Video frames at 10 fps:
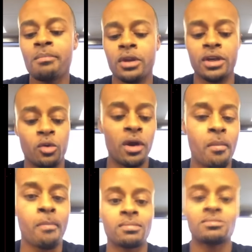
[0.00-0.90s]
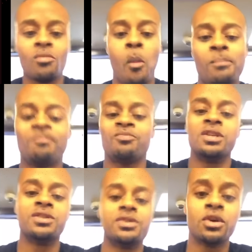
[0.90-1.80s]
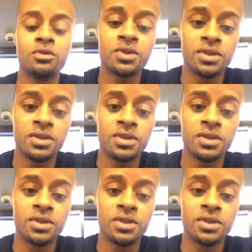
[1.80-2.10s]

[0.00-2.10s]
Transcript: But anyway, this toast,